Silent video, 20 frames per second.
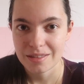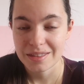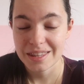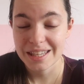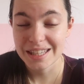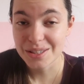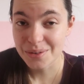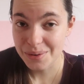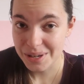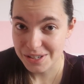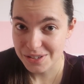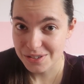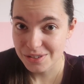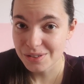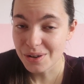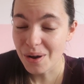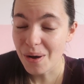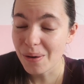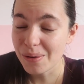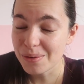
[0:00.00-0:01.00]
This
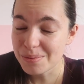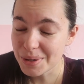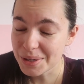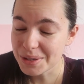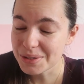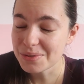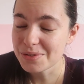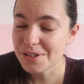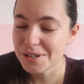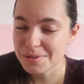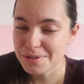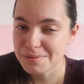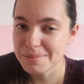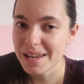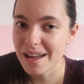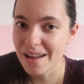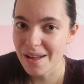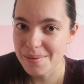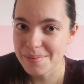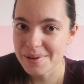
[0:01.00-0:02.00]
question almost tripped
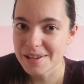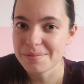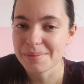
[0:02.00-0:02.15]
me up